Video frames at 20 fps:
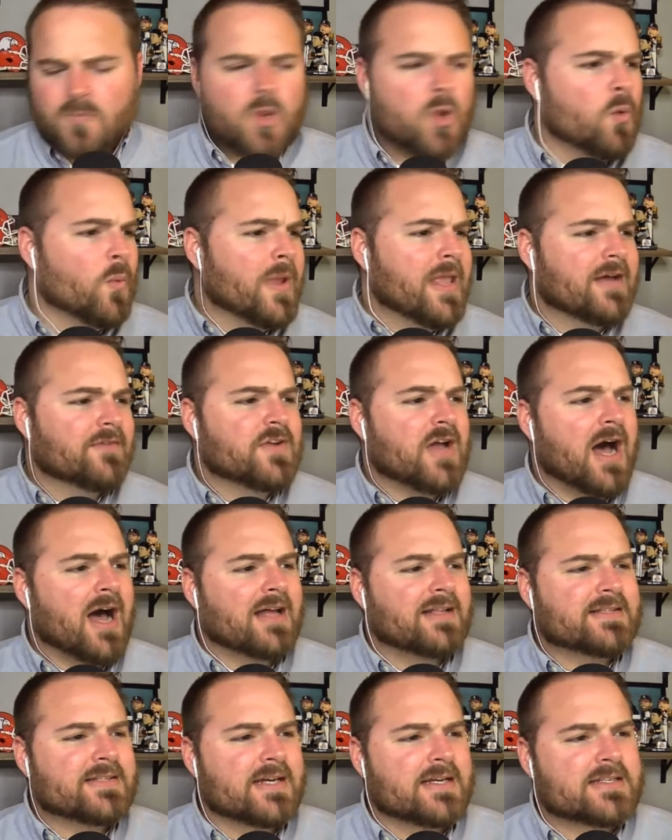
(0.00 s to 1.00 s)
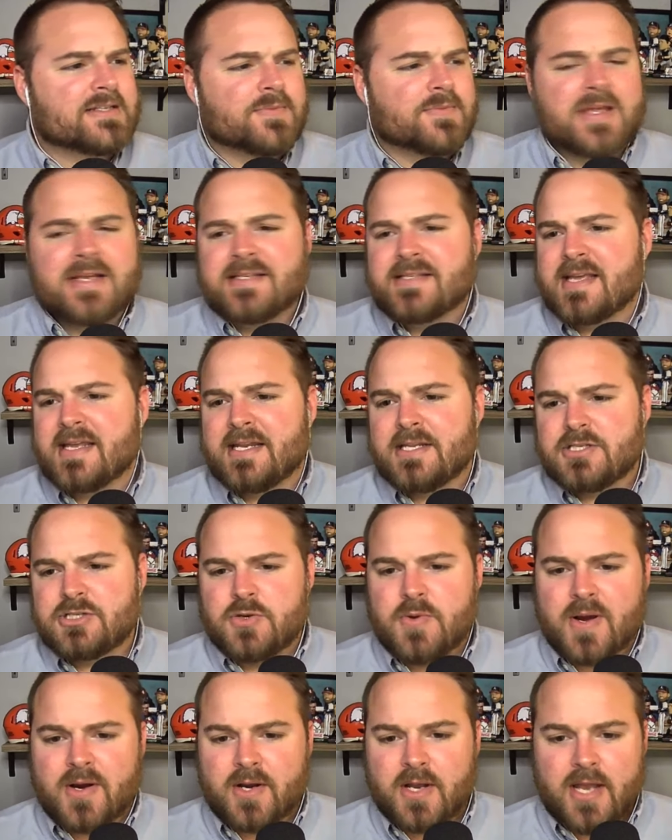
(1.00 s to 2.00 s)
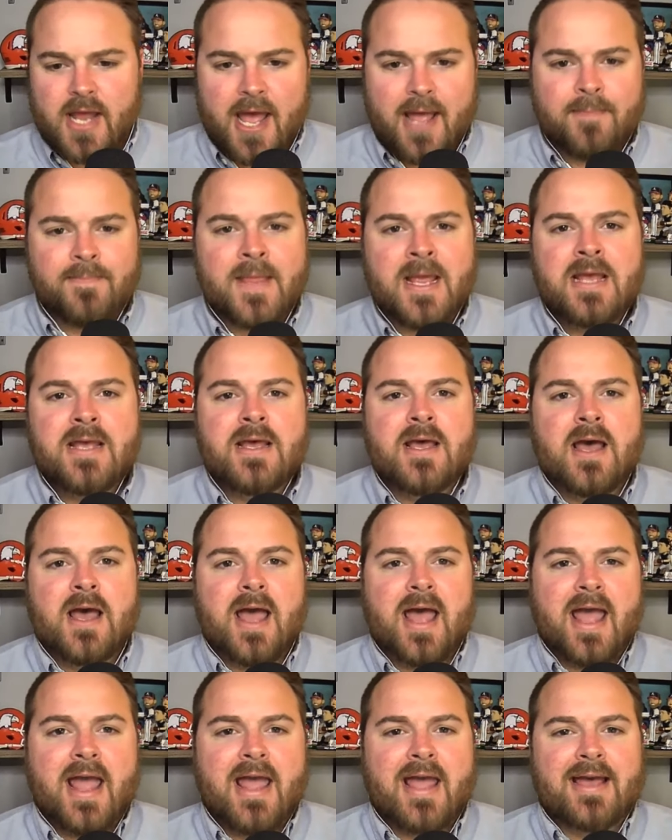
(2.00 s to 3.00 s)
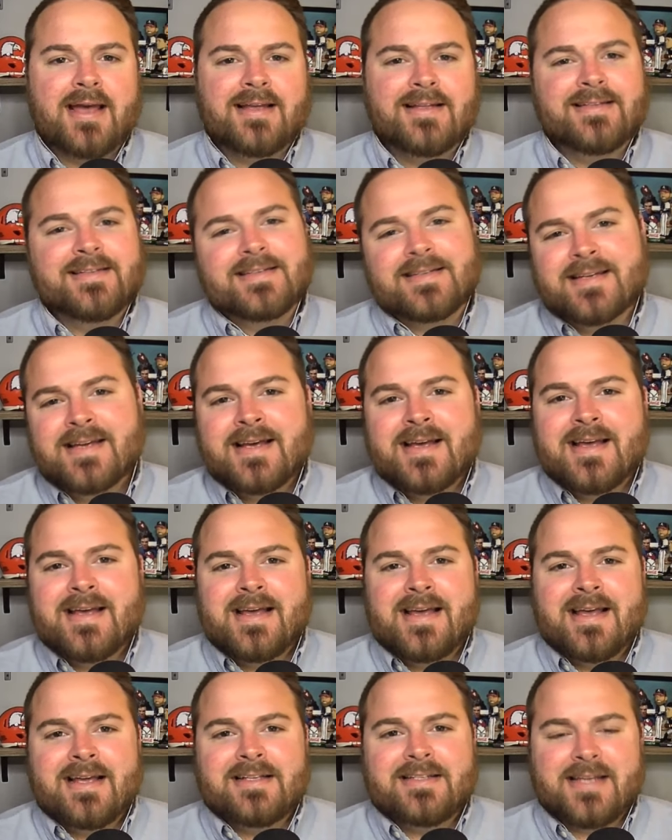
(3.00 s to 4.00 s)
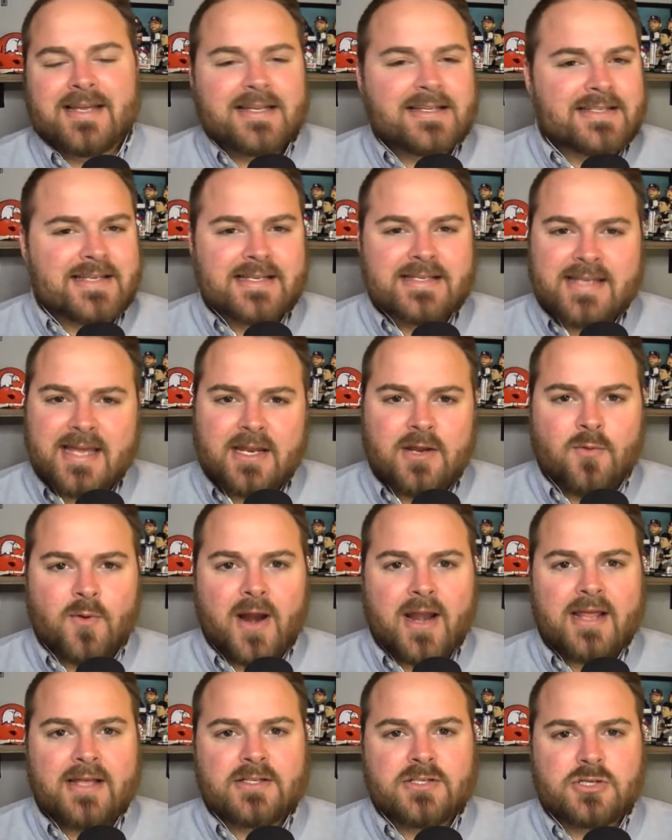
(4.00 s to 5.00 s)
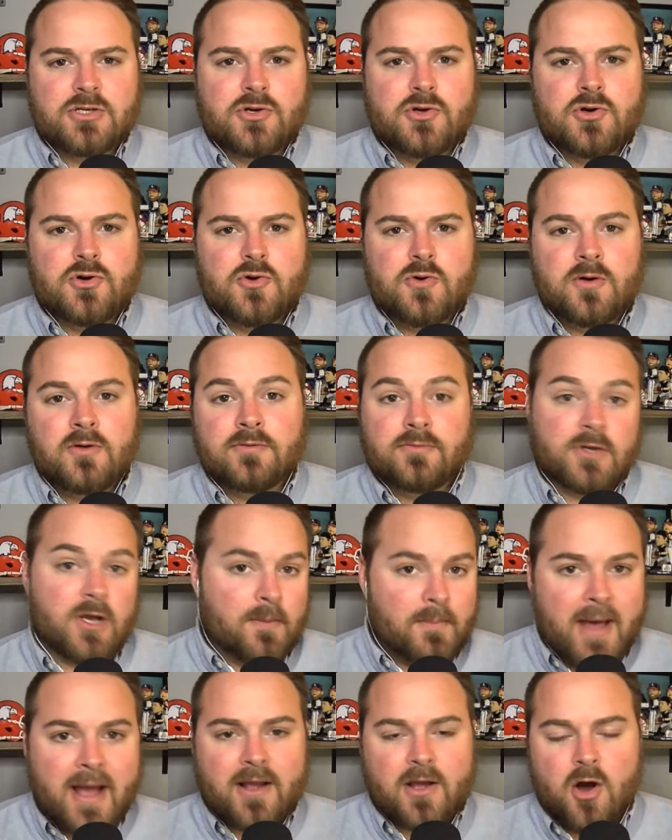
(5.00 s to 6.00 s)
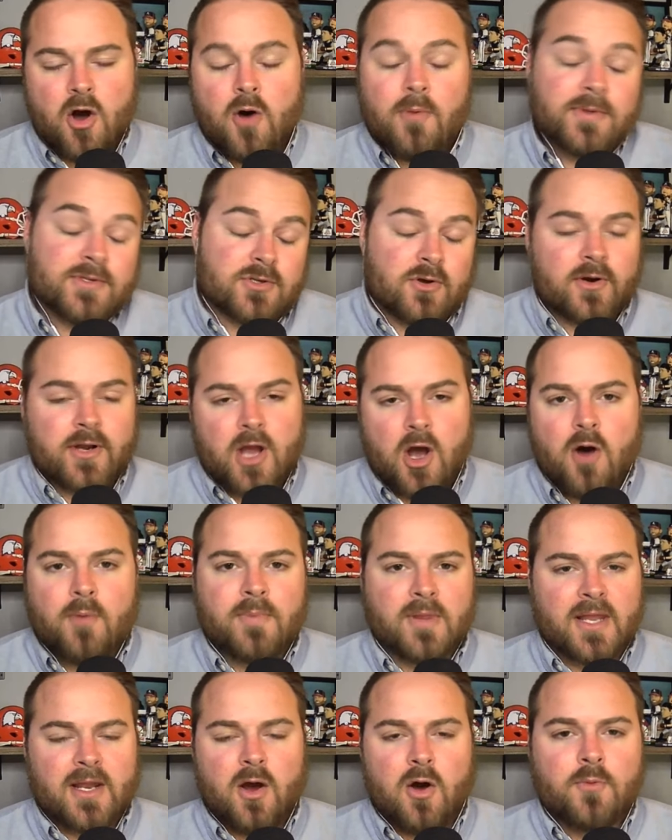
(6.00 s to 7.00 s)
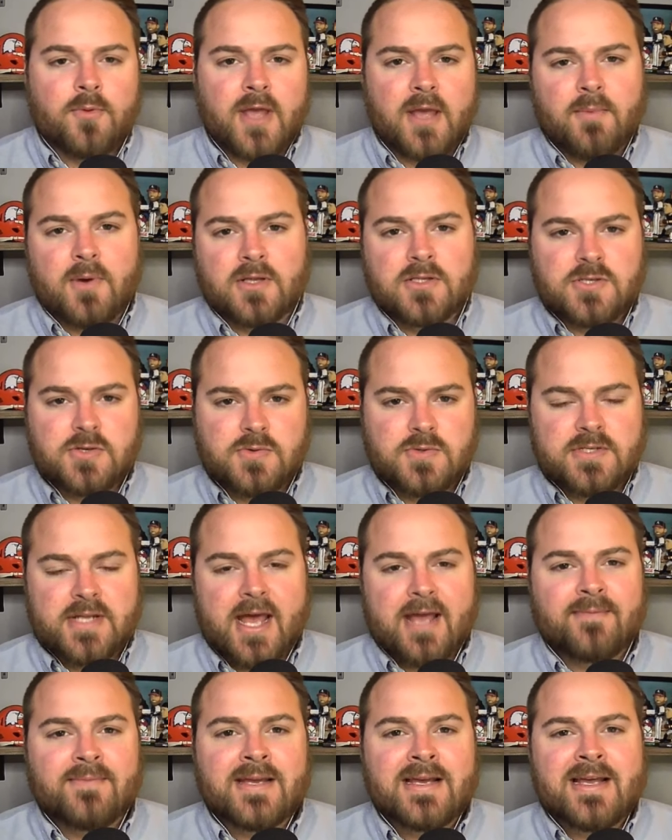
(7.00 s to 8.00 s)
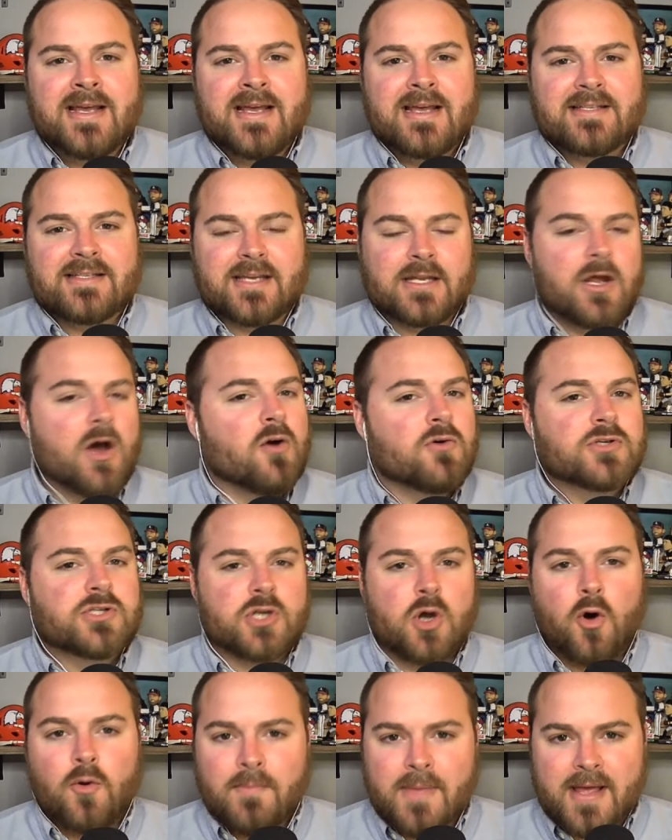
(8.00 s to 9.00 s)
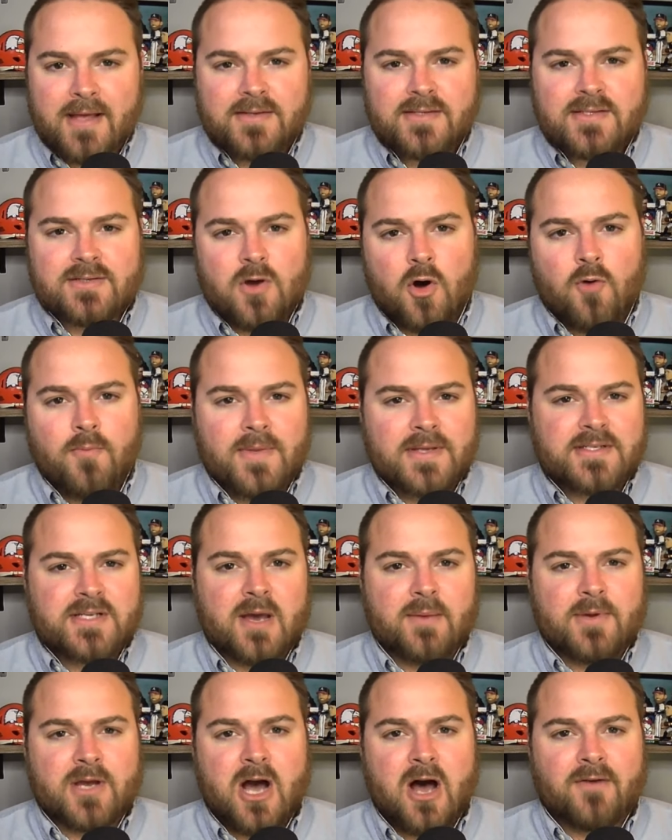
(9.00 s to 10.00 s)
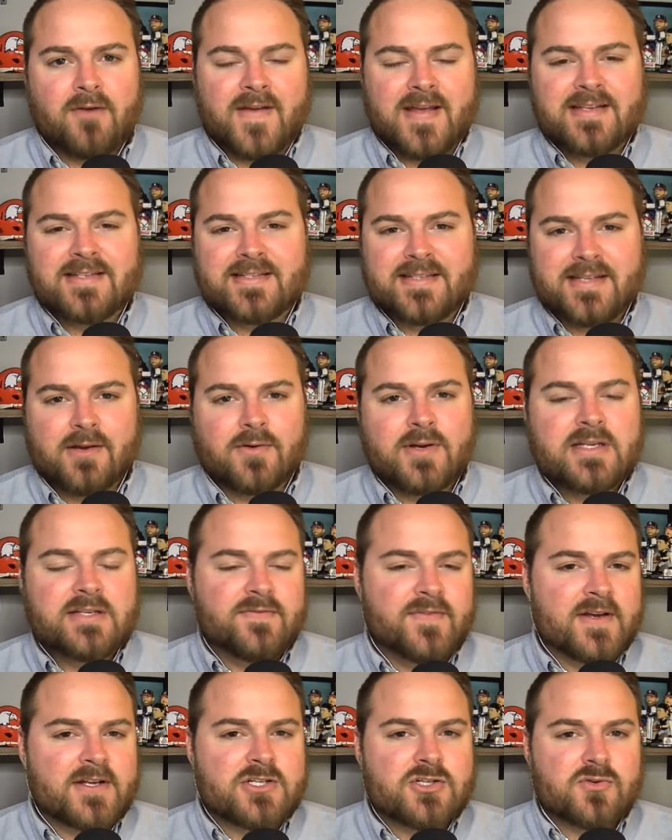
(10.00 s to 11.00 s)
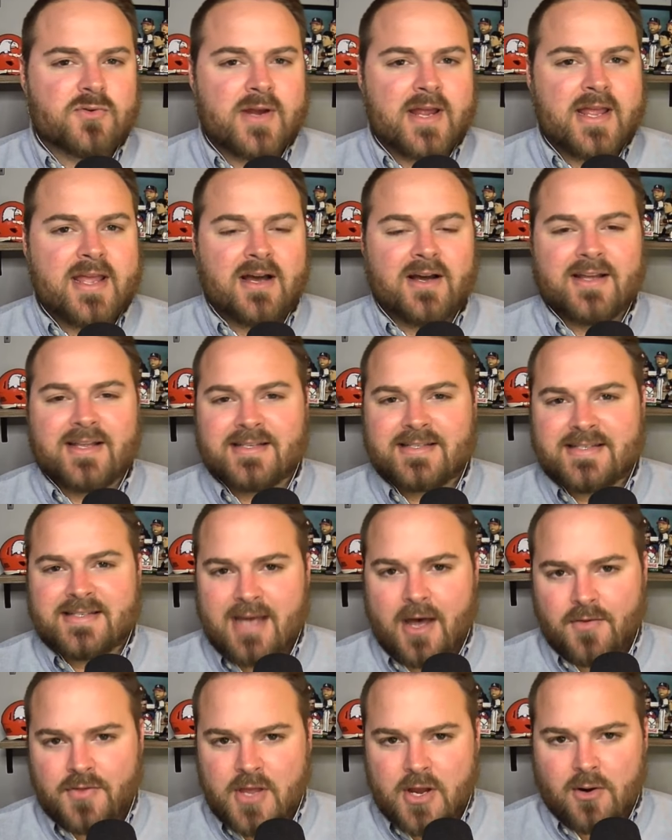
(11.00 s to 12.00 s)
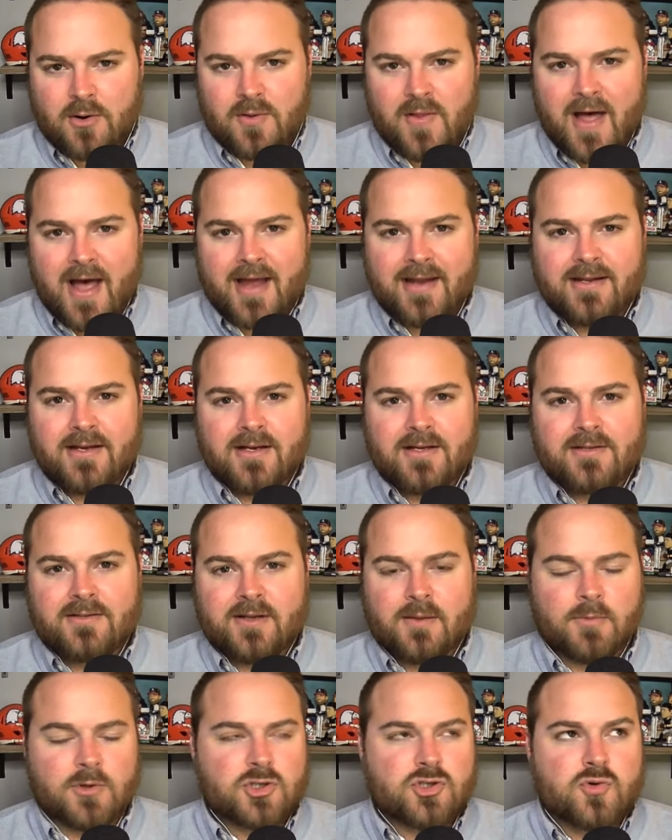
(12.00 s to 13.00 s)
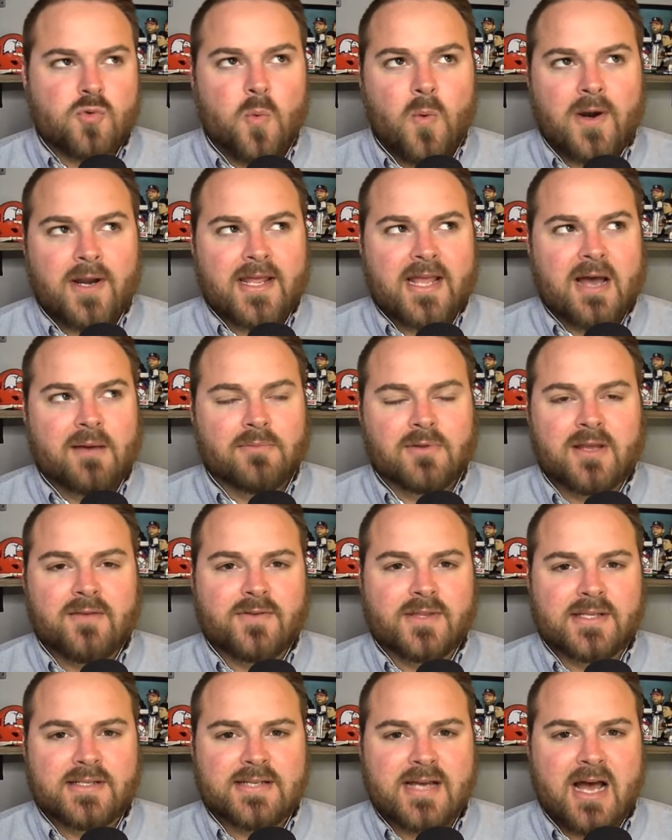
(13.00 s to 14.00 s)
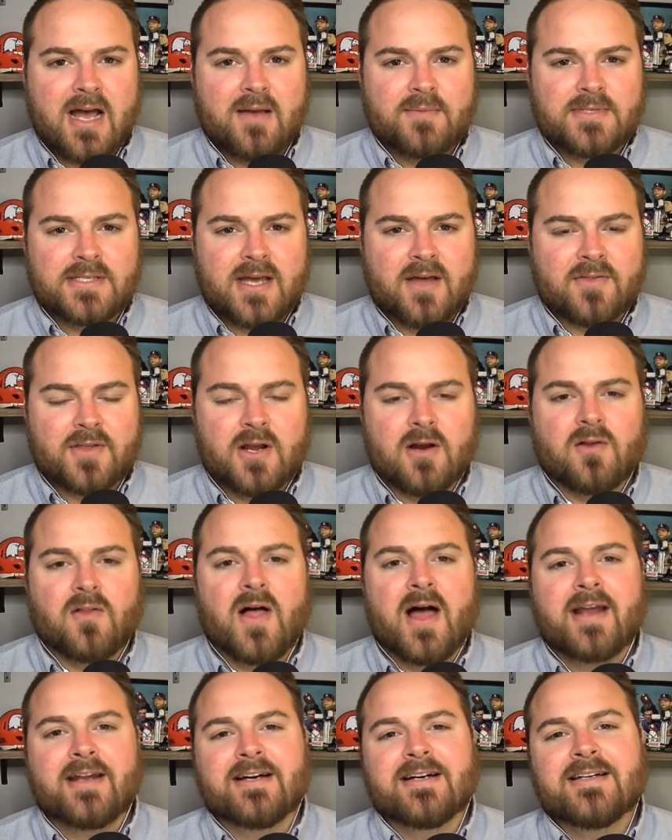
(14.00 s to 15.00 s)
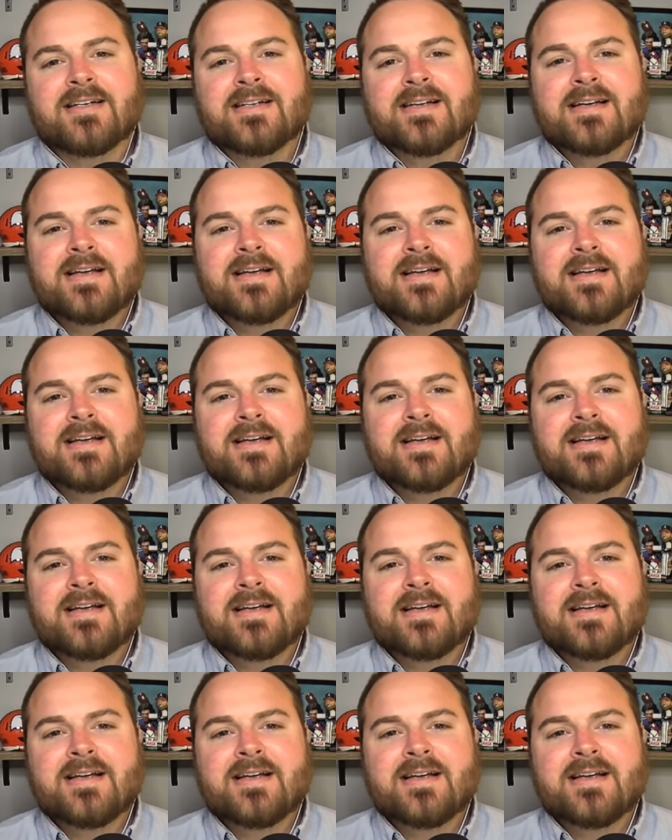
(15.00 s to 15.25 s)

we have got uh, some things to get into here today, and Tennessee's getting ready to come back home. It's already home, played a home game on Tuesday. It's going to host Ole Miss. Ole Miss coming off a series victory against South Carolina, number 20, I believe, at the time. South Carolina